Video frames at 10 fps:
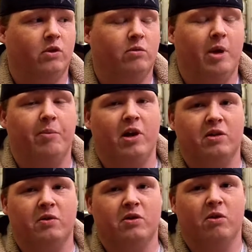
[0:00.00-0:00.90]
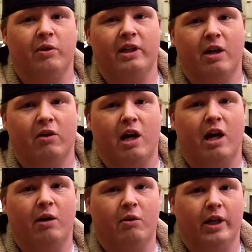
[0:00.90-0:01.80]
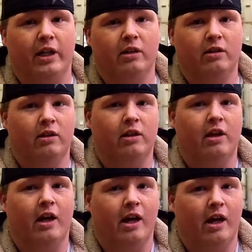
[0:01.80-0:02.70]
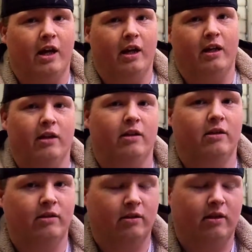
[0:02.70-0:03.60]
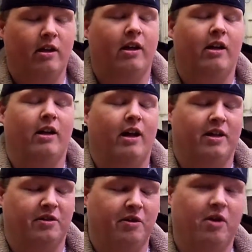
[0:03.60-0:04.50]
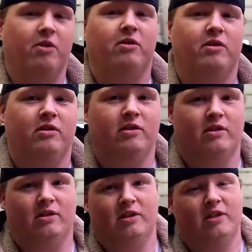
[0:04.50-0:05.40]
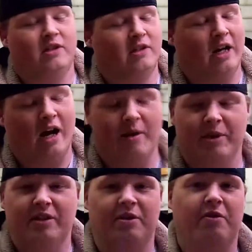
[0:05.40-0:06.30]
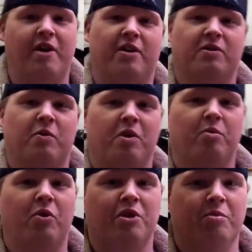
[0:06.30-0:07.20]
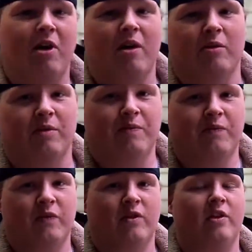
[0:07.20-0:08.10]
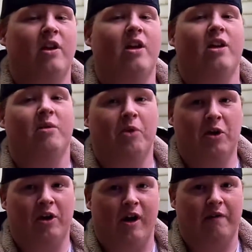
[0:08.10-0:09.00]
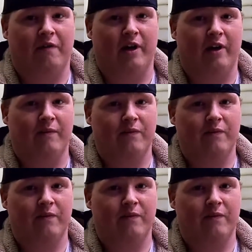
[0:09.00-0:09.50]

my boss was going down the highway, and as you know, common 2001 Porsche problem, motor caught fire.